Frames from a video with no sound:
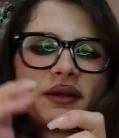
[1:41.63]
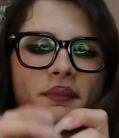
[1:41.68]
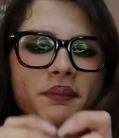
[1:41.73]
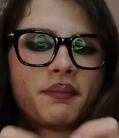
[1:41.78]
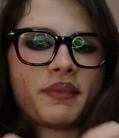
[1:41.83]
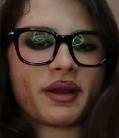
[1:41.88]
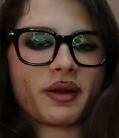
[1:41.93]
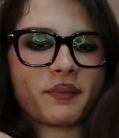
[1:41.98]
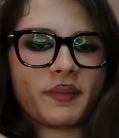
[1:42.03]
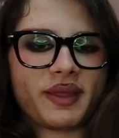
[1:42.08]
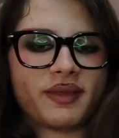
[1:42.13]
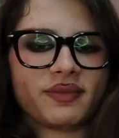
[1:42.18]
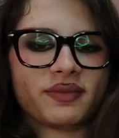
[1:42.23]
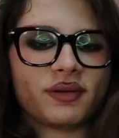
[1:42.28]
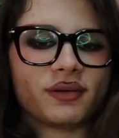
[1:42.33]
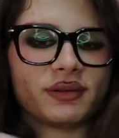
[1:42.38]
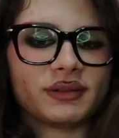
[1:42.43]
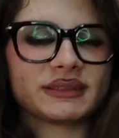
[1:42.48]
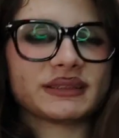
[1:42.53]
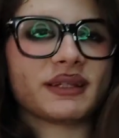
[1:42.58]
are mermaid
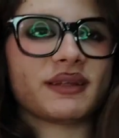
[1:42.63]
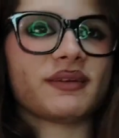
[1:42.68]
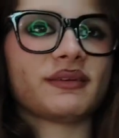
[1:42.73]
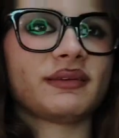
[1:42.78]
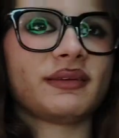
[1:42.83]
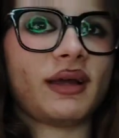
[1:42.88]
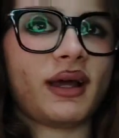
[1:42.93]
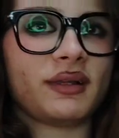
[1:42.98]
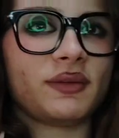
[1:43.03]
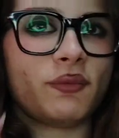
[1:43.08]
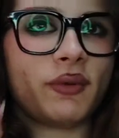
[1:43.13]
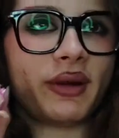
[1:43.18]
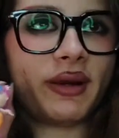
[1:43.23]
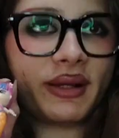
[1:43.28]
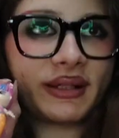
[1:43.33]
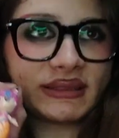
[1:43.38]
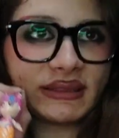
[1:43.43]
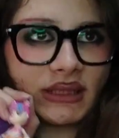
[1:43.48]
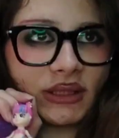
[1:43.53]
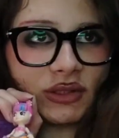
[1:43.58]
dolls that were
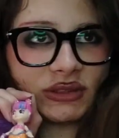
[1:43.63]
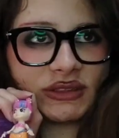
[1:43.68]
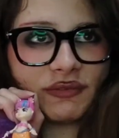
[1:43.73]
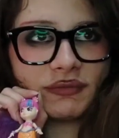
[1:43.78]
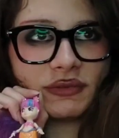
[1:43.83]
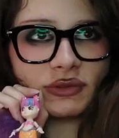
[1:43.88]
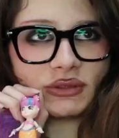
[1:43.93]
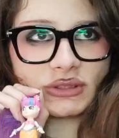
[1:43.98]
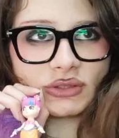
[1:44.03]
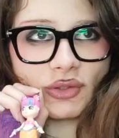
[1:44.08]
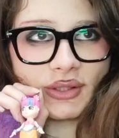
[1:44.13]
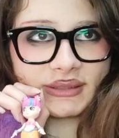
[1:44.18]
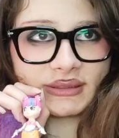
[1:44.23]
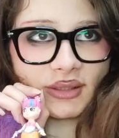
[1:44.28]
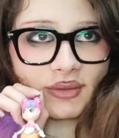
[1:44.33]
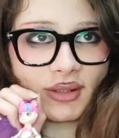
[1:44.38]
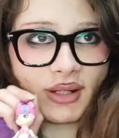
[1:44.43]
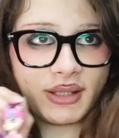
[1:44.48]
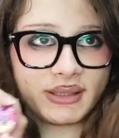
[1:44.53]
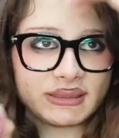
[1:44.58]
exclusive to Toys
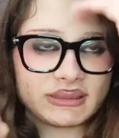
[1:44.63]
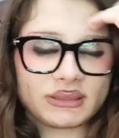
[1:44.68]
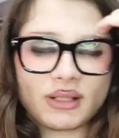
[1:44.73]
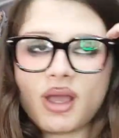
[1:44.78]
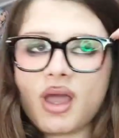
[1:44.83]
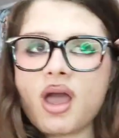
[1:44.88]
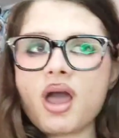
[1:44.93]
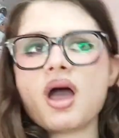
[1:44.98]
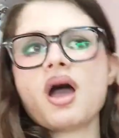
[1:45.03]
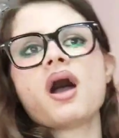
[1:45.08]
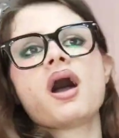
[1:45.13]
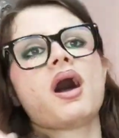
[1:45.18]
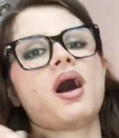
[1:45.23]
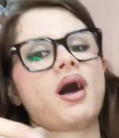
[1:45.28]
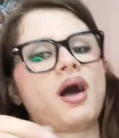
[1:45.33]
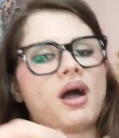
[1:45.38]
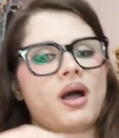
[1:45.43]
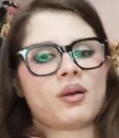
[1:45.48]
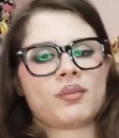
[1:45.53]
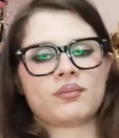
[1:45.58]
R Us
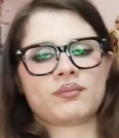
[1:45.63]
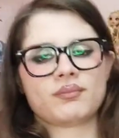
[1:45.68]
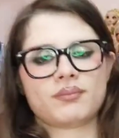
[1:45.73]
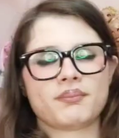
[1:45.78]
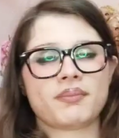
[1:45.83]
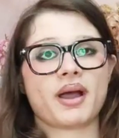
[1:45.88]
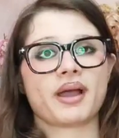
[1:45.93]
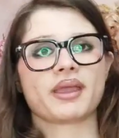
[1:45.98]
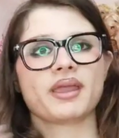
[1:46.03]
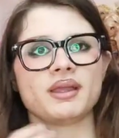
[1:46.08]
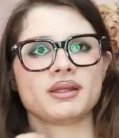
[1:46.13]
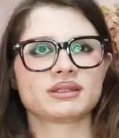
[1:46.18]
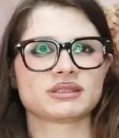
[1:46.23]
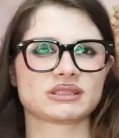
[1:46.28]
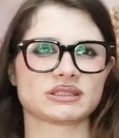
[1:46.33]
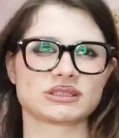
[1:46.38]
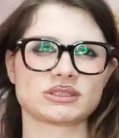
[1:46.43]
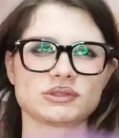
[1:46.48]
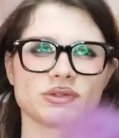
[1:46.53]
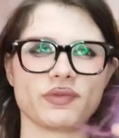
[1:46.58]
back in
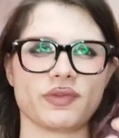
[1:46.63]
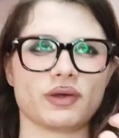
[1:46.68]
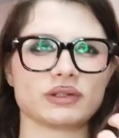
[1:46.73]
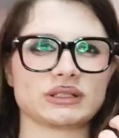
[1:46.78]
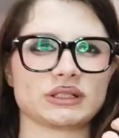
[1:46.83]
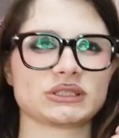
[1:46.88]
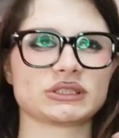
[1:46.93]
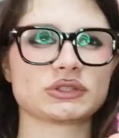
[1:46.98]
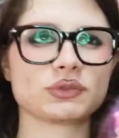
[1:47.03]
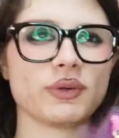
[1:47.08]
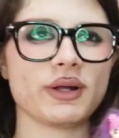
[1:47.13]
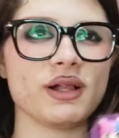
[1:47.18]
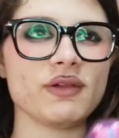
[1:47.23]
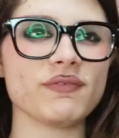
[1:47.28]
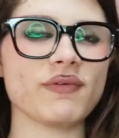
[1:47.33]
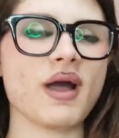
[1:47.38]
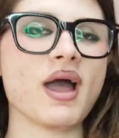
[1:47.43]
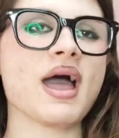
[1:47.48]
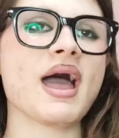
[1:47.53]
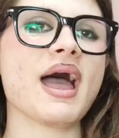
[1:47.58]

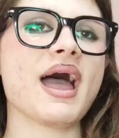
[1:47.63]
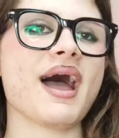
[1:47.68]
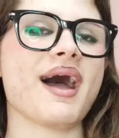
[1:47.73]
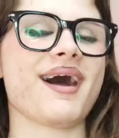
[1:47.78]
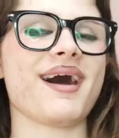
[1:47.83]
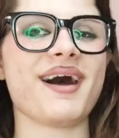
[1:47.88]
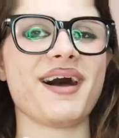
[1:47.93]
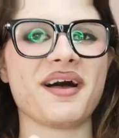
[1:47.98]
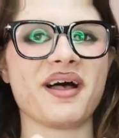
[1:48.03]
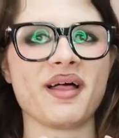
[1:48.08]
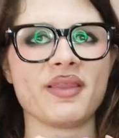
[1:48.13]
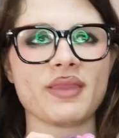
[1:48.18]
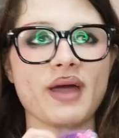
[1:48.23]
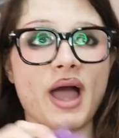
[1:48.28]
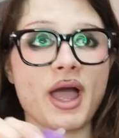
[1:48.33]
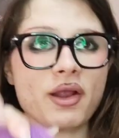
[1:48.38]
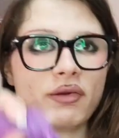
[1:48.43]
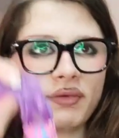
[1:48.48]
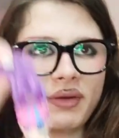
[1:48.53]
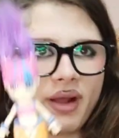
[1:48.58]
2012. And
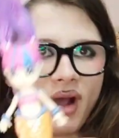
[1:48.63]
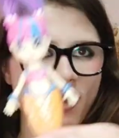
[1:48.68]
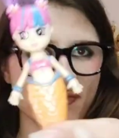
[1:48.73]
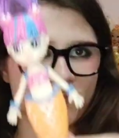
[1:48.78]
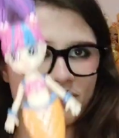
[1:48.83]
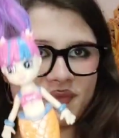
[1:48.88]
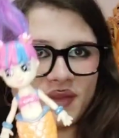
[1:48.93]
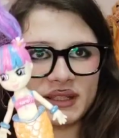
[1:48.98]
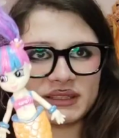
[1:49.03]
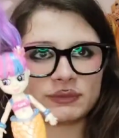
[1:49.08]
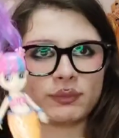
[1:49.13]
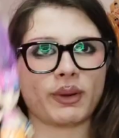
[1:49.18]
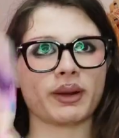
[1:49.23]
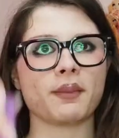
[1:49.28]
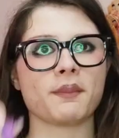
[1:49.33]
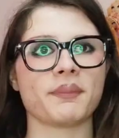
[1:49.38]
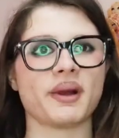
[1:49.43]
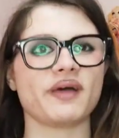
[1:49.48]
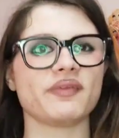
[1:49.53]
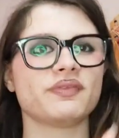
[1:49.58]
I already have this
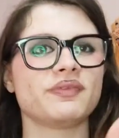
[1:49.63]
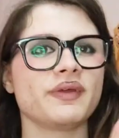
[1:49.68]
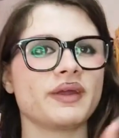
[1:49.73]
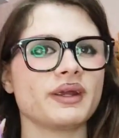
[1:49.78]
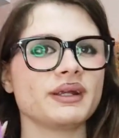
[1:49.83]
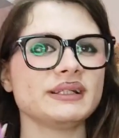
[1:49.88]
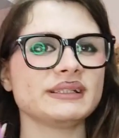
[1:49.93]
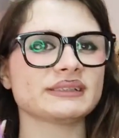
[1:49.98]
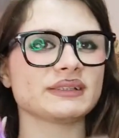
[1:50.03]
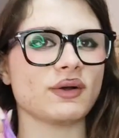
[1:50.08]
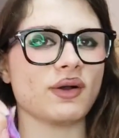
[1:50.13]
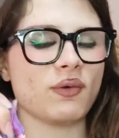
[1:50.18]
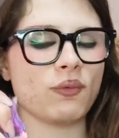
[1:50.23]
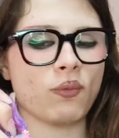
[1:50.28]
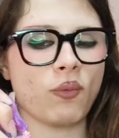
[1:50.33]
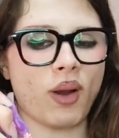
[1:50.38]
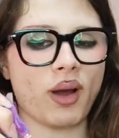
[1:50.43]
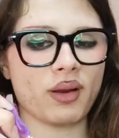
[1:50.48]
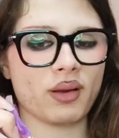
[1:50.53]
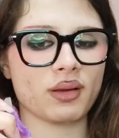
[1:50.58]
one, but there's
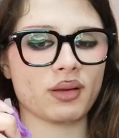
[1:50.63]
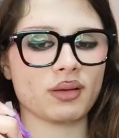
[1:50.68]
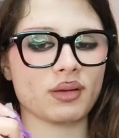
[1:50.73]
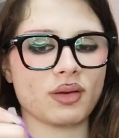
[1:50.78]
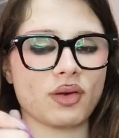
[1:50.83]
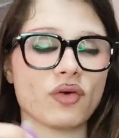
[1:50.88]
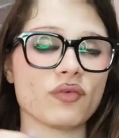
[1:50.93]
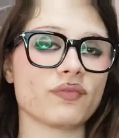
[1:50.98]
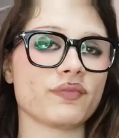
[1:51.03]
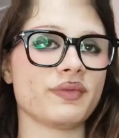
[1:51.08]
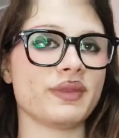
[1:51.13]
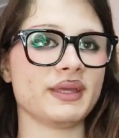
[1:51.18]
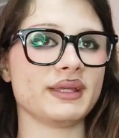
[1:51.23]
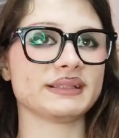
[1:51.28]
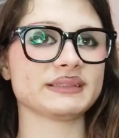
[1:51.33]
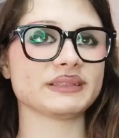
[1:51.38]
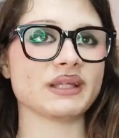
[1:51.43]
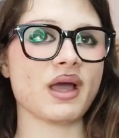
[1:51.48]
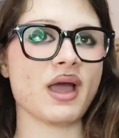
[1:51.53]
one of these